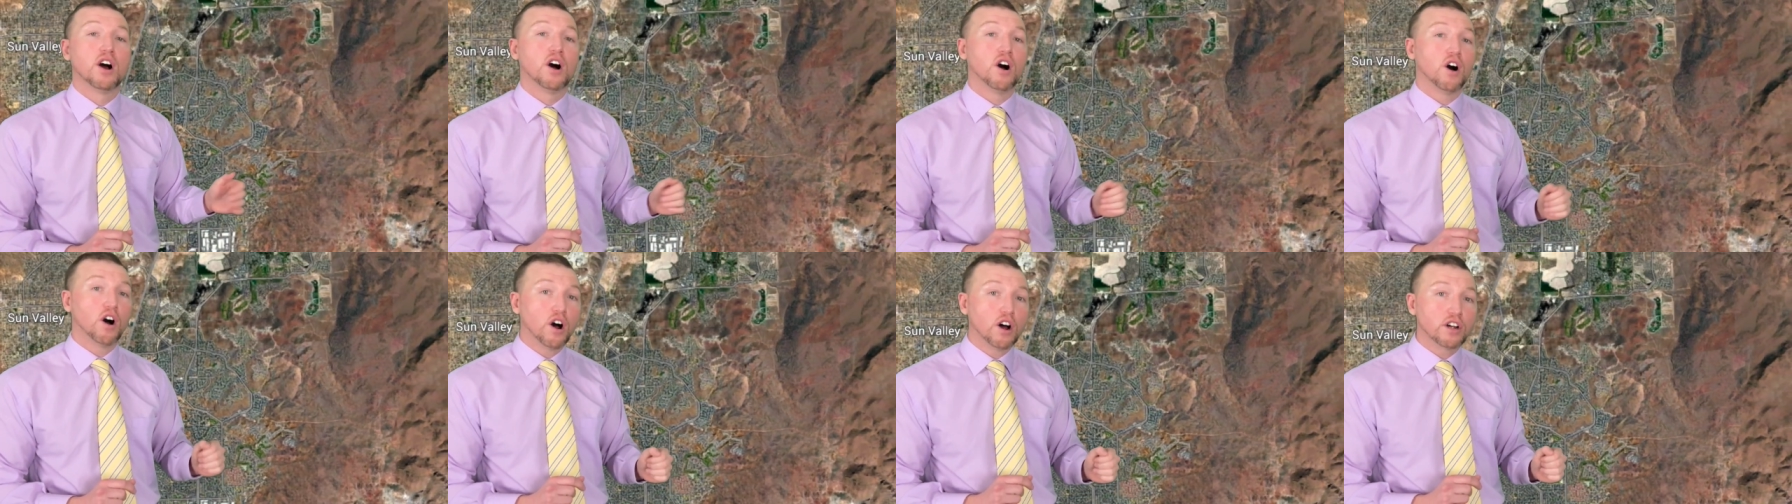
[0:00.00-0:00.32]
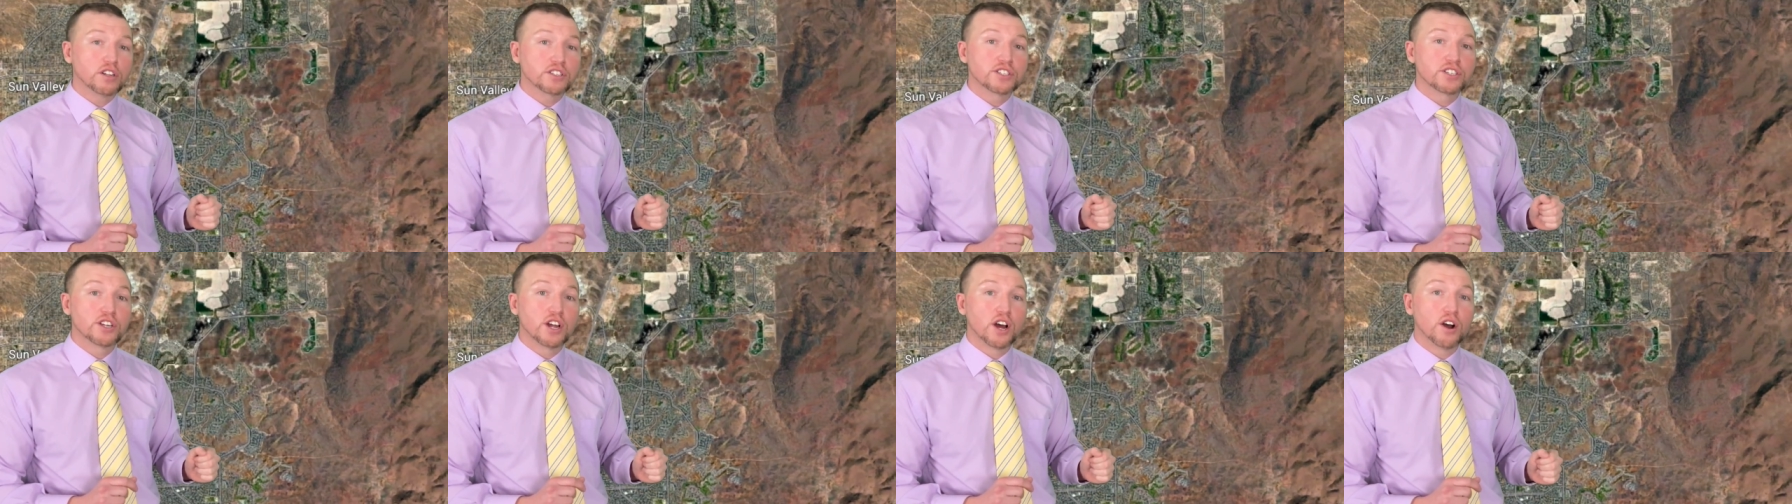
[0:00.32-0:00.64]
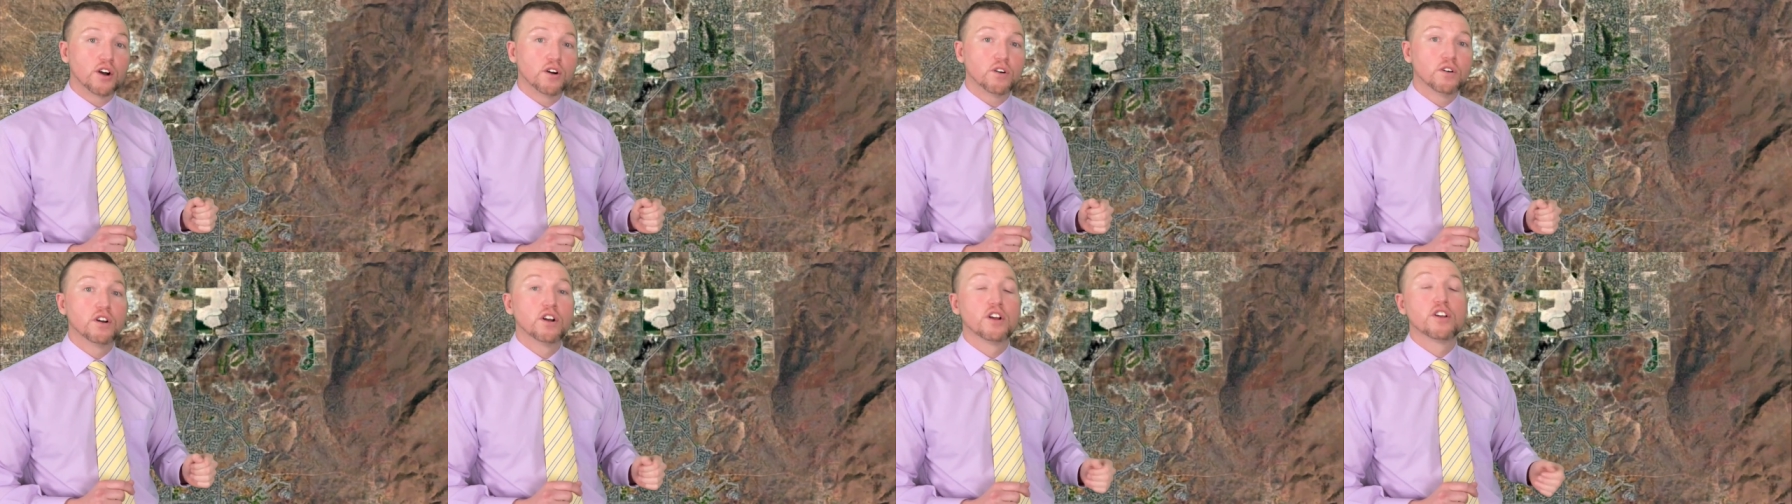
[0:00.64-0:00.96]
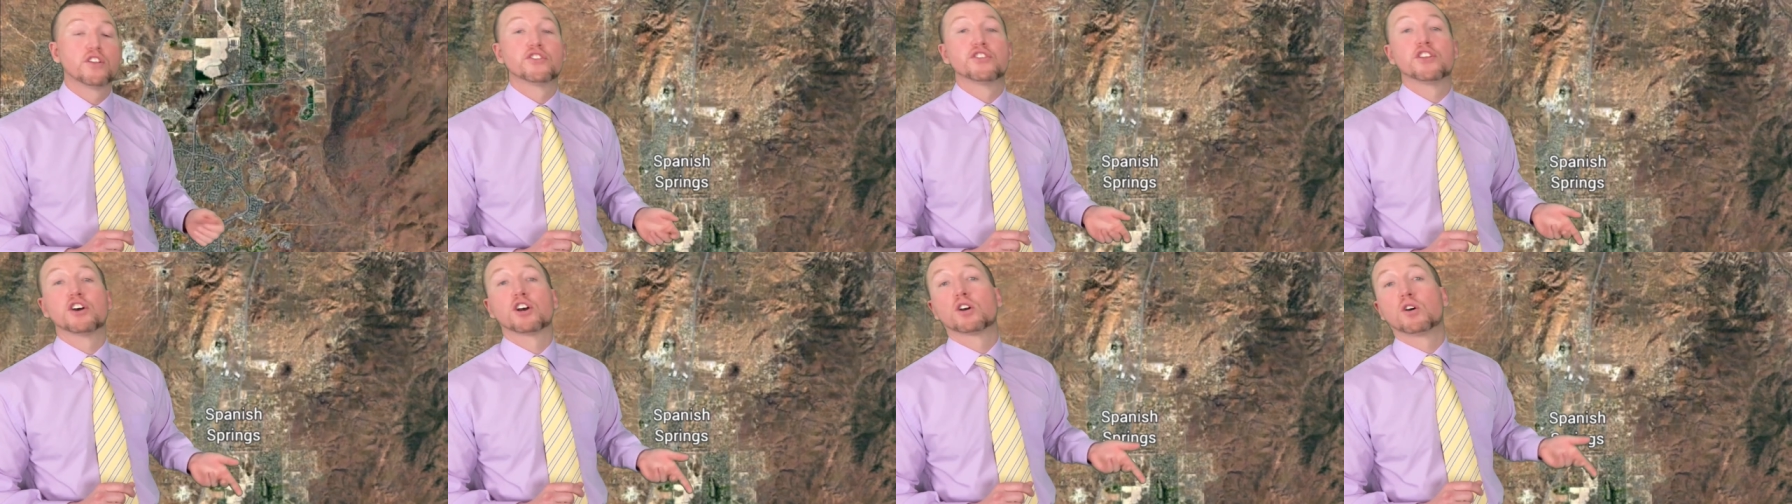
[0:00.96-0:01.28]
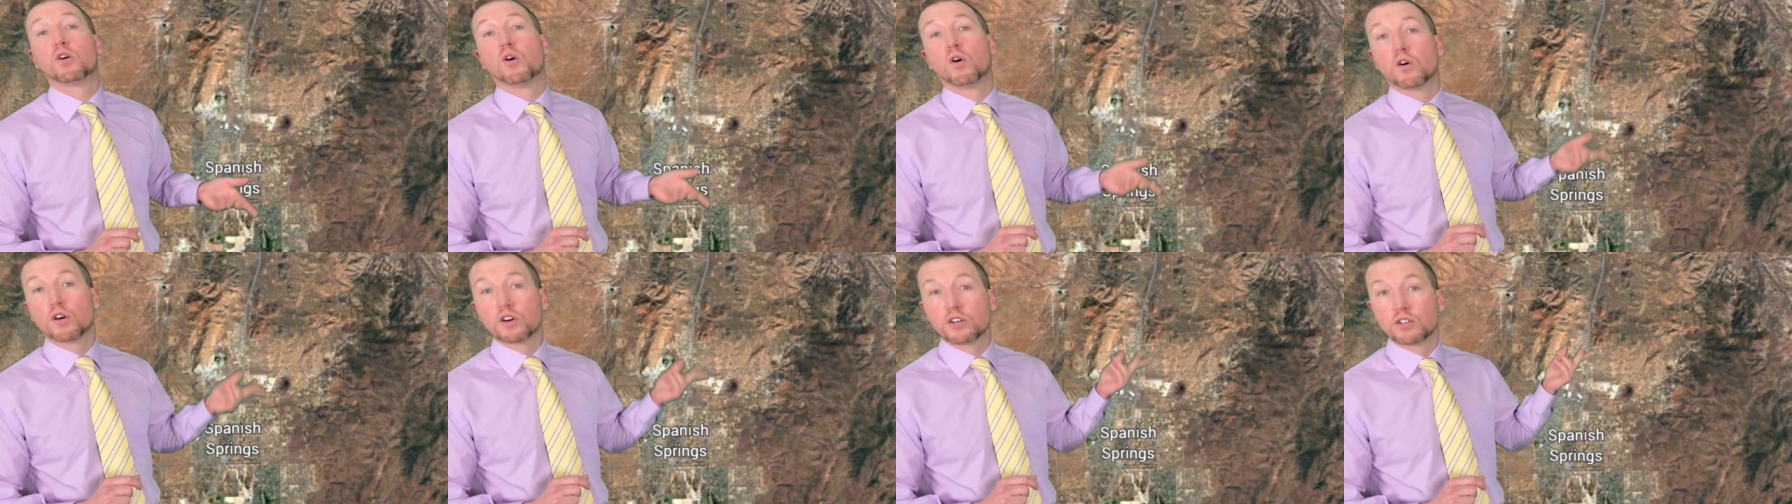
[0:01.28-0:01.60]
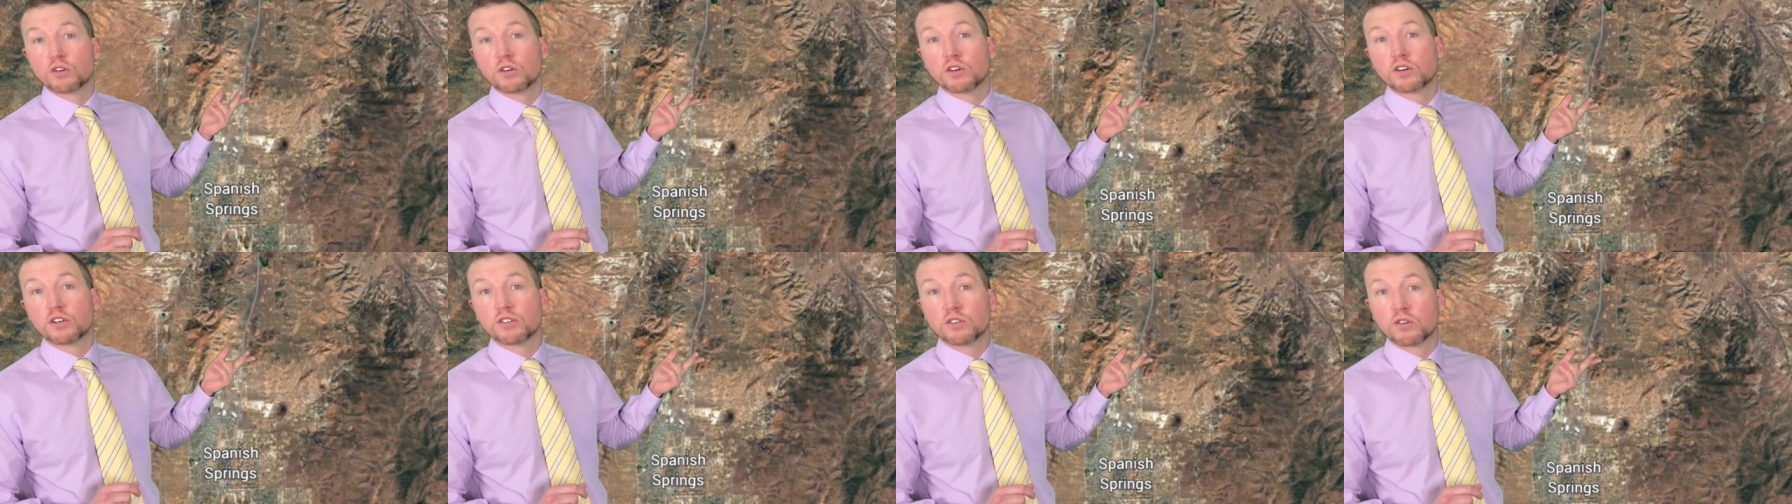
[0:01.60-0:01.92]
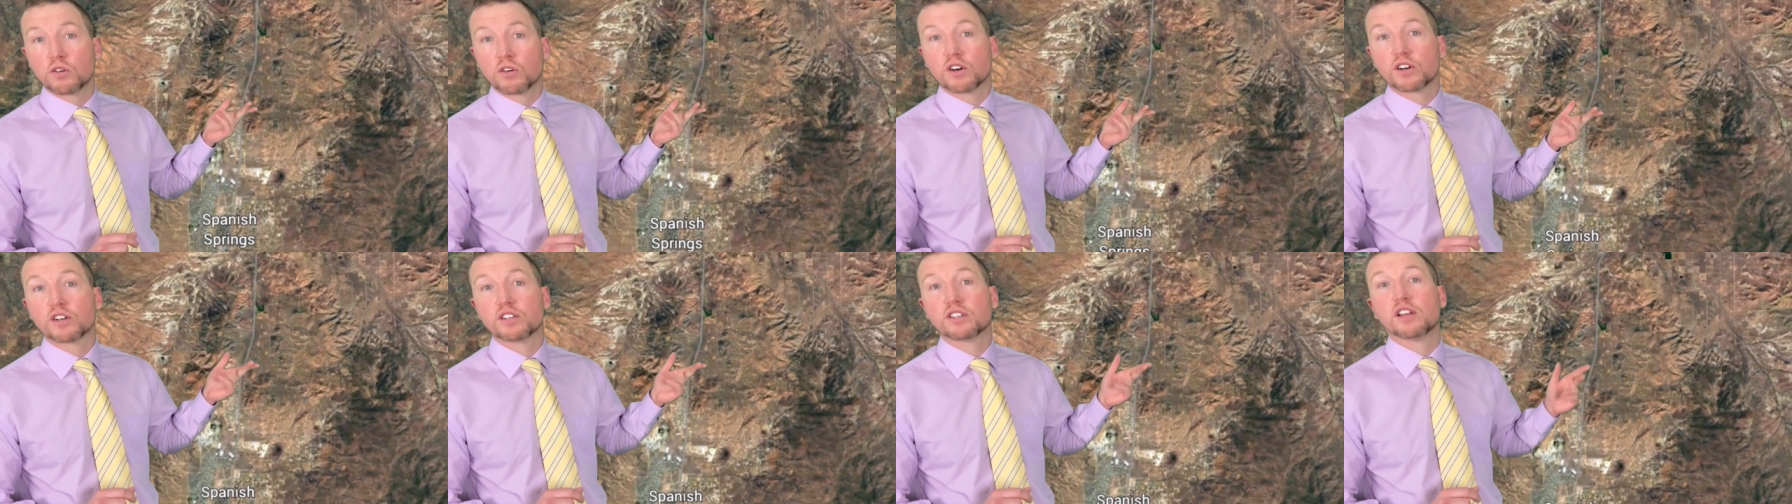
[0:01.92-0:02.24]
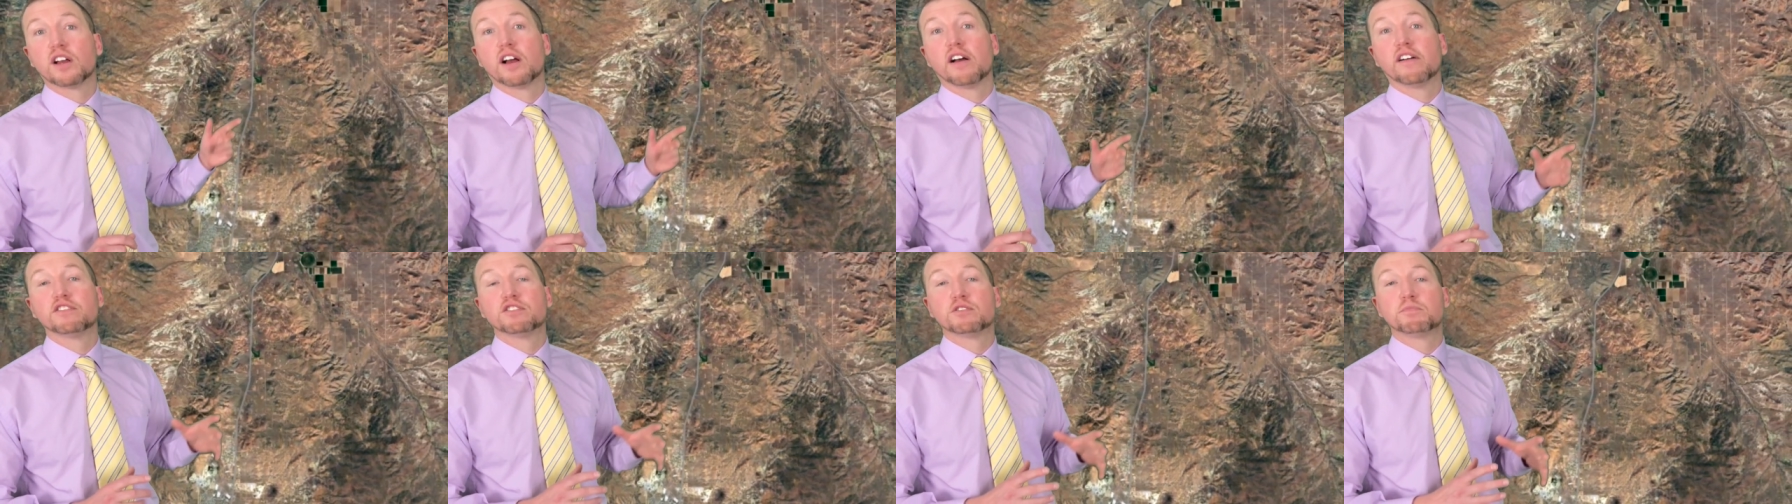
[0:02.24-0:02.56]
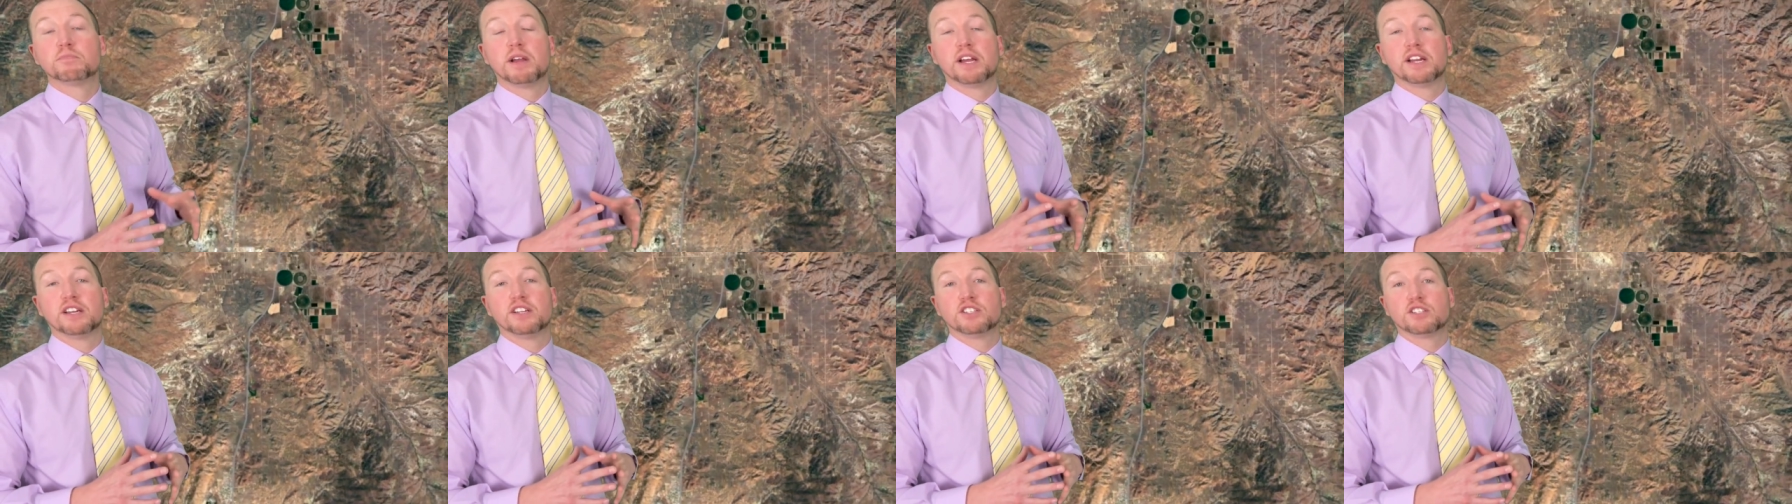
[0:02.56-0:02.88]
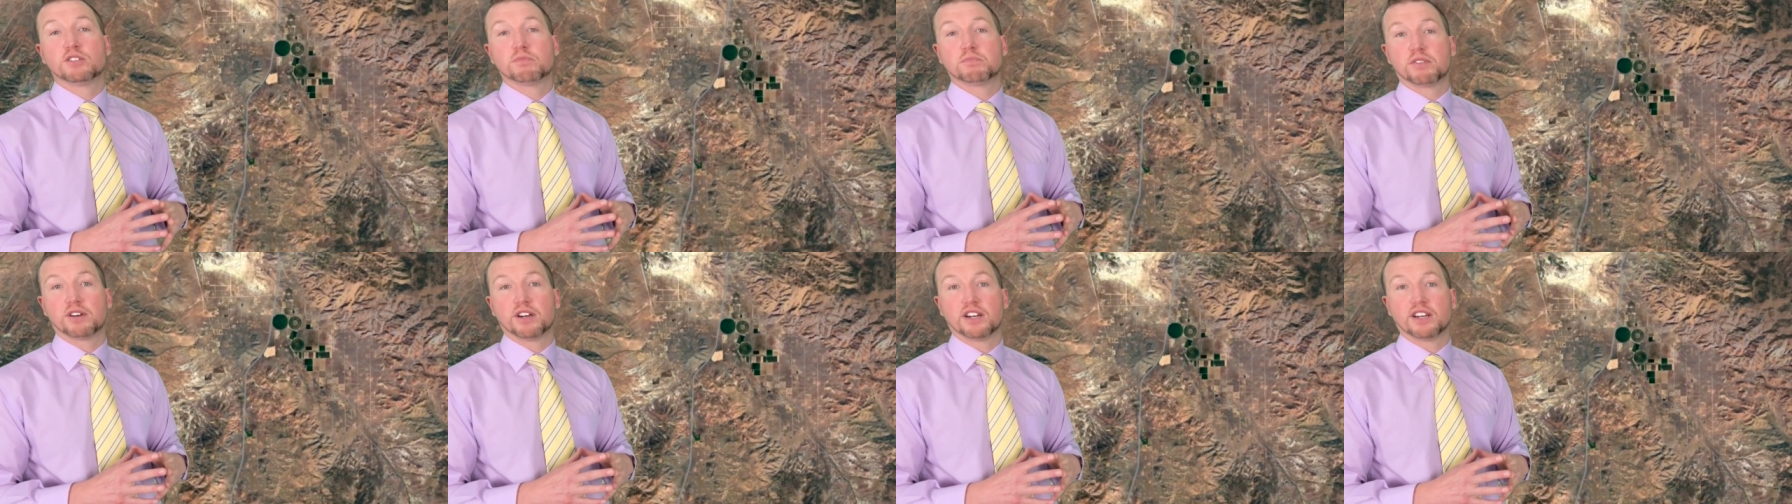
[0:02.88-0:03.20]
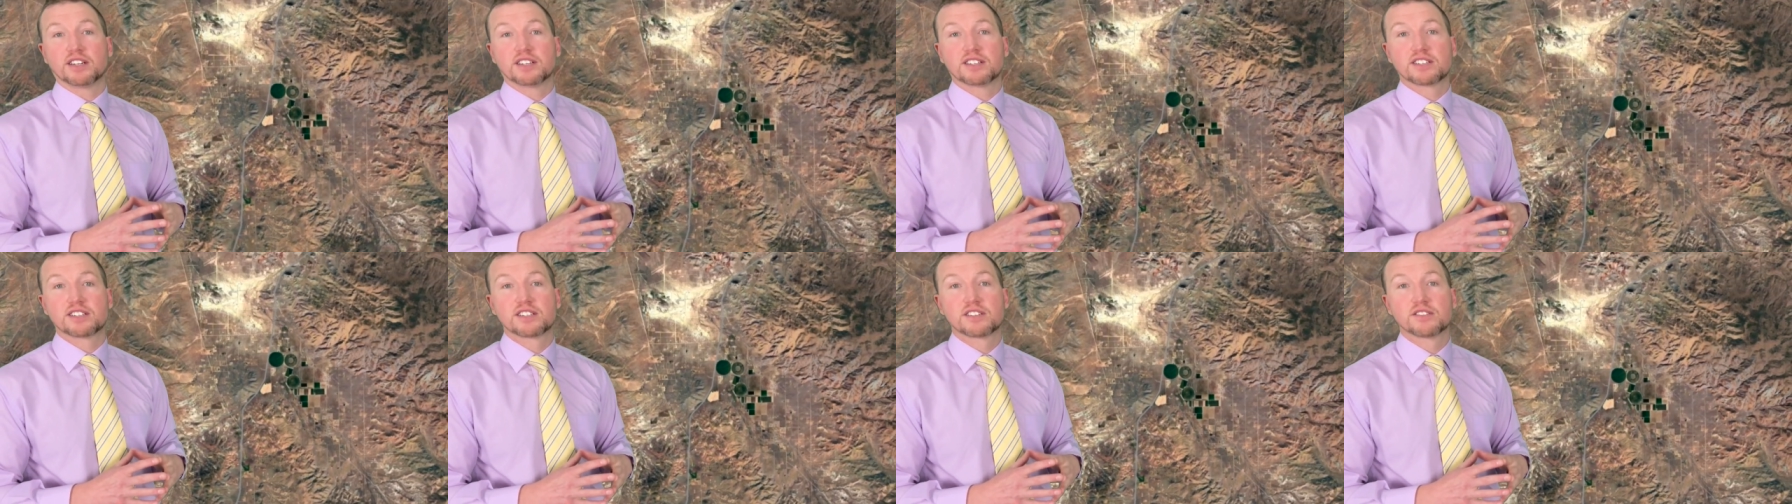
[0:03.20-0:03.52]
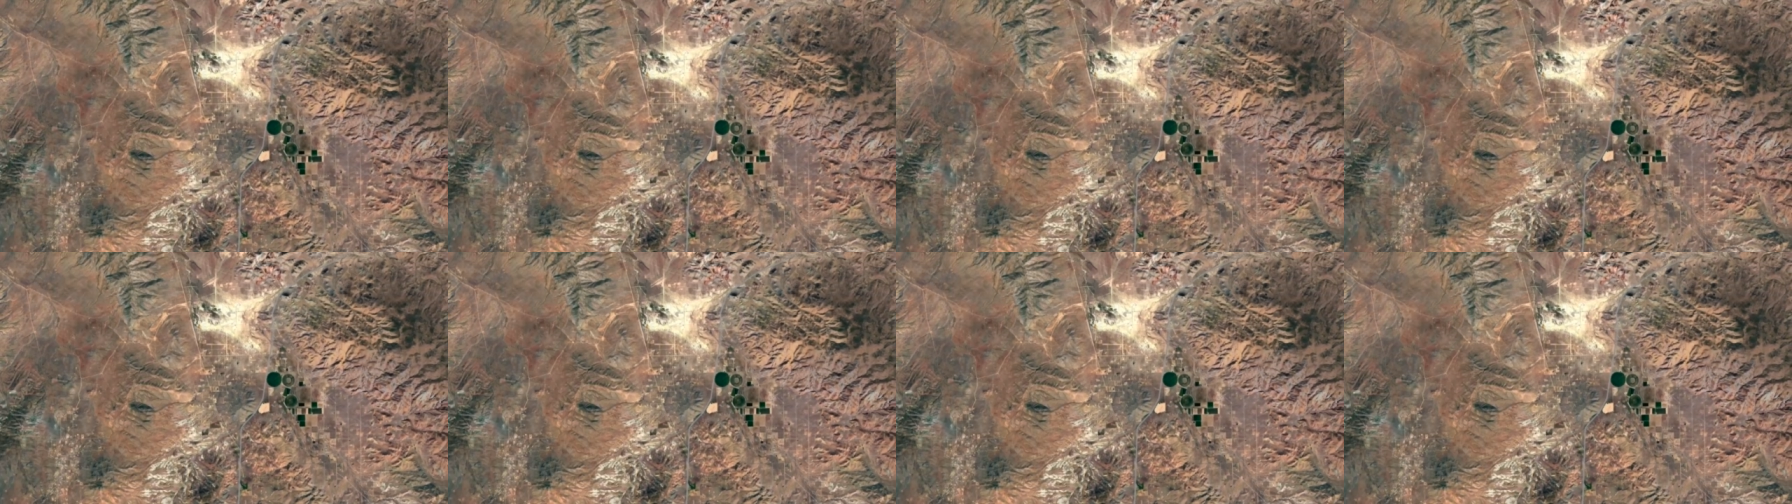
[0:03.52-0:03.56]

Also, the corridor north of Spanish Springs.